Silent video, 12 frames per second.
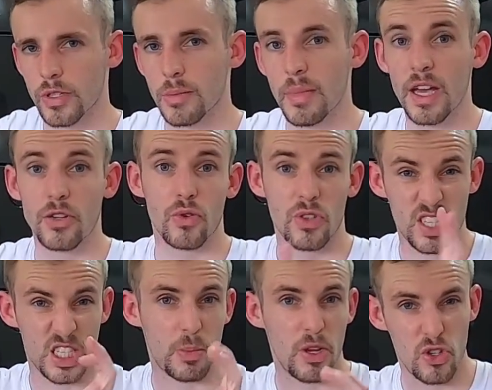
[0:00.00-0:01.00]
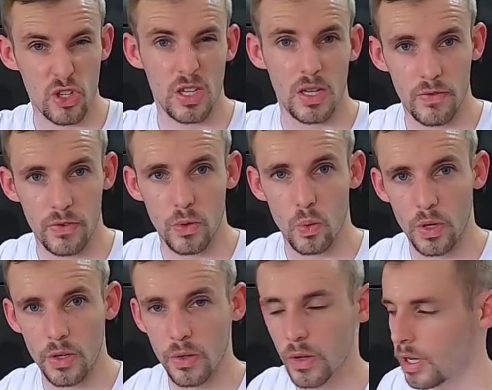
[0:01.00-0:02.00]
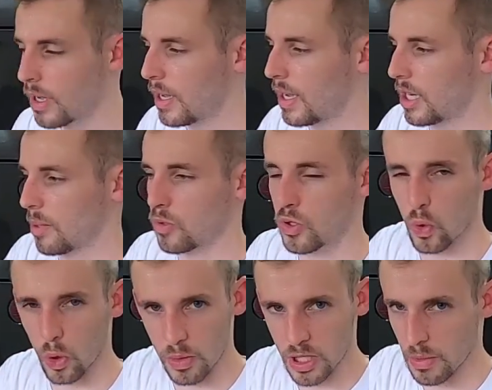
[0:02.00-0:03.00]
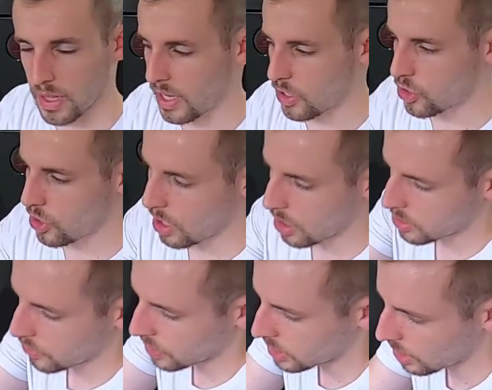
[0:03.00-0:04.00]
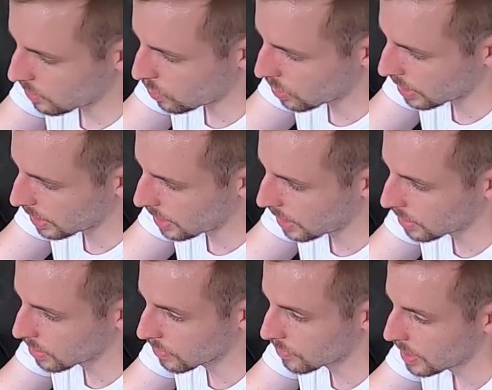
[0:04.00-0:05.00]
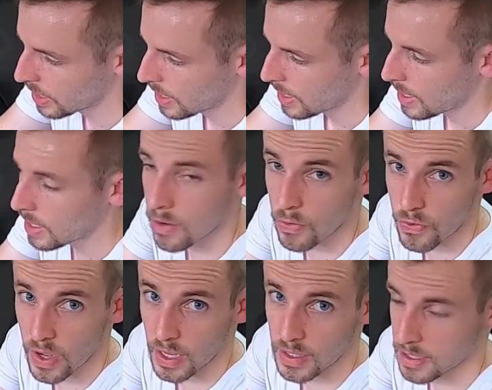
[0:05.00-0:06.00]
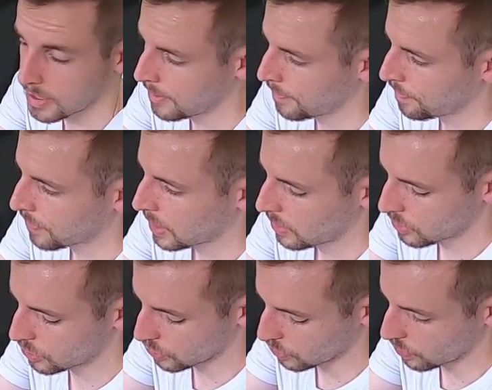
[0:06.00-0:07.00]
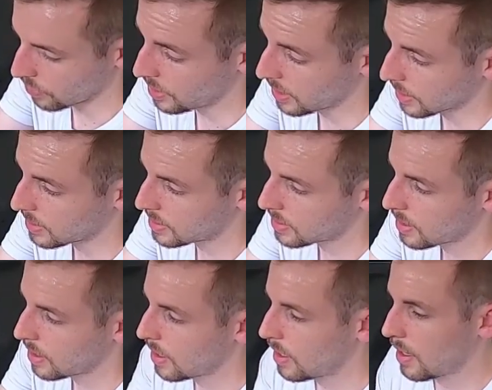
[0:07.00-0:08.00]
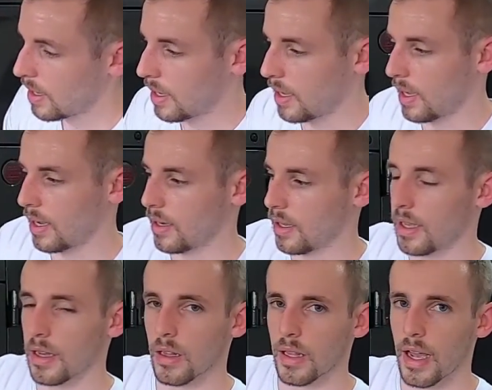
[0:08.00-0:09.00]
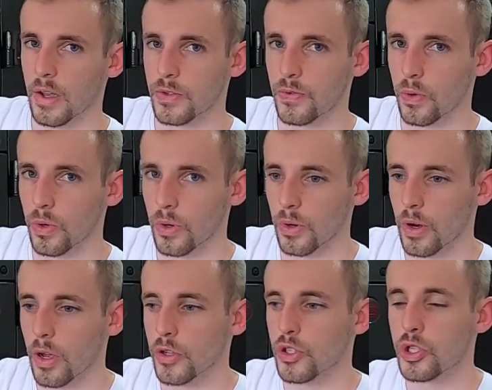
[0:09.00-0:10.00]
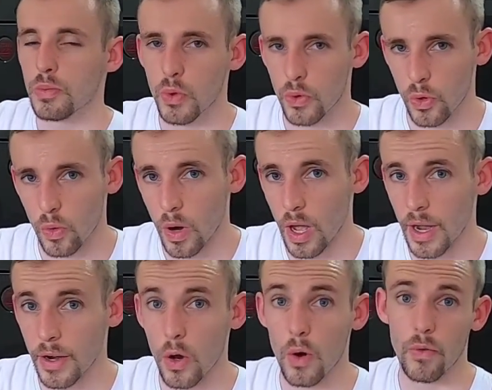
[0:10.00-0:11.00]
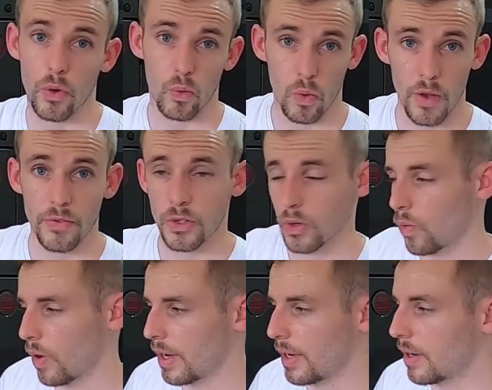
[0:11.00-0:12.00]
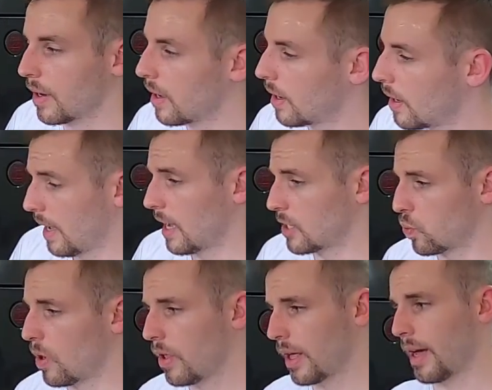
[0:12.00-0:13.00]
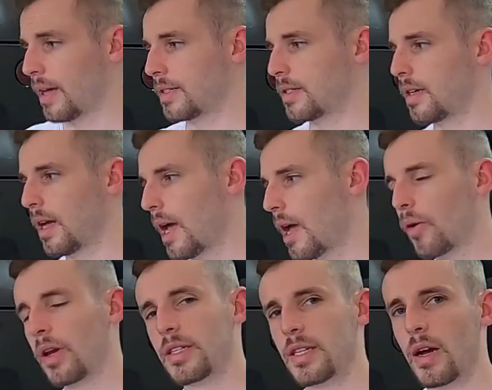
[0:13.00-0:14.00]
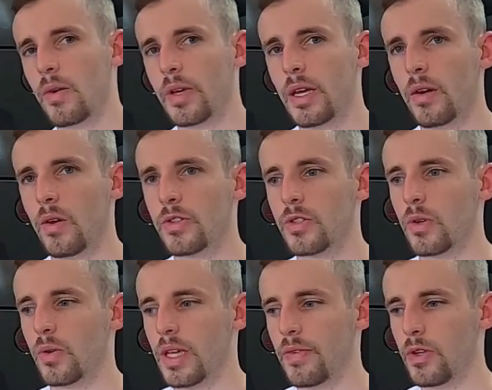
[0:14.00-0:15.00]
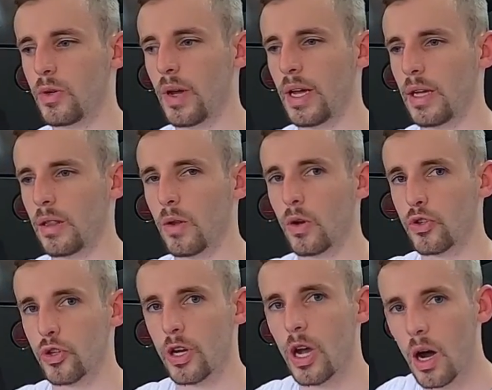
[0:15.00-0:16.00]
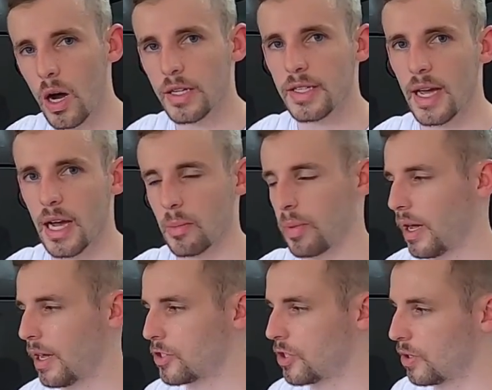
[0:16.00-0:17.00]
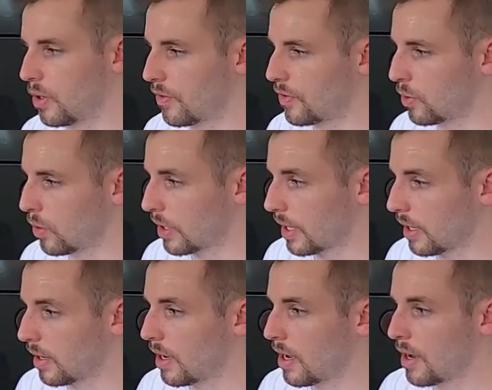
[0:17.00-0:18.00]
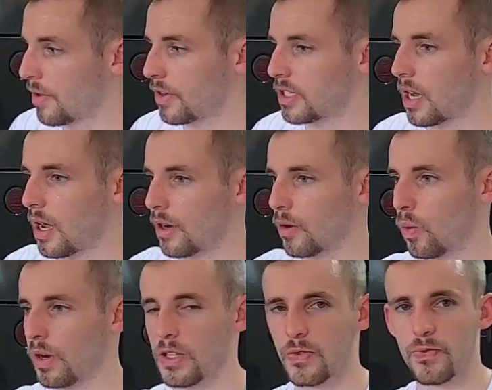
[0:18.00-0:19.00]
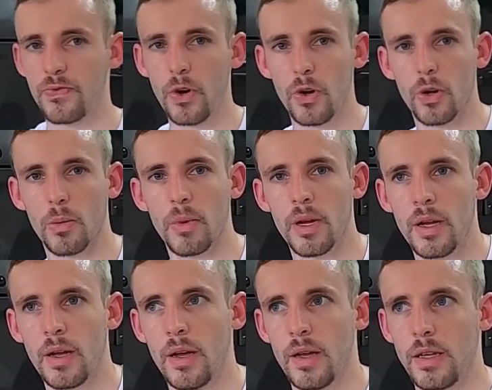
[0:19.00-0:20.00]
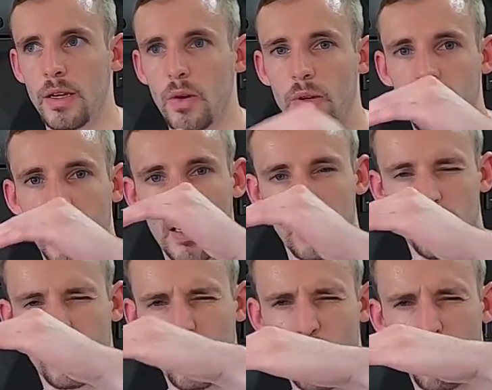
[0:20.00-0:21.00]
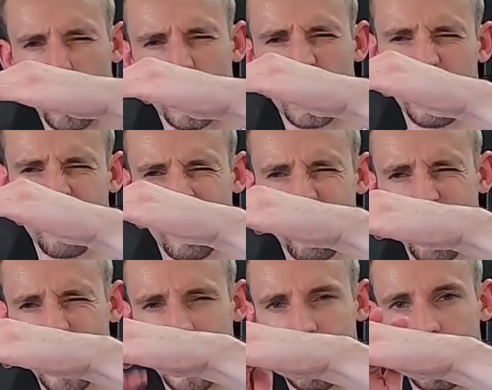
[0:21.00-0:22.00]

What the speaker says: some extra suspension, if you will, and absorb some of that shock. So the sidewall can kind of, in effect, do this, and it allows for a smoother ride over rough terrain. As well as airing down can also give you a larger contact patch. If you look at the tire when it's firm, it's kind of almost in a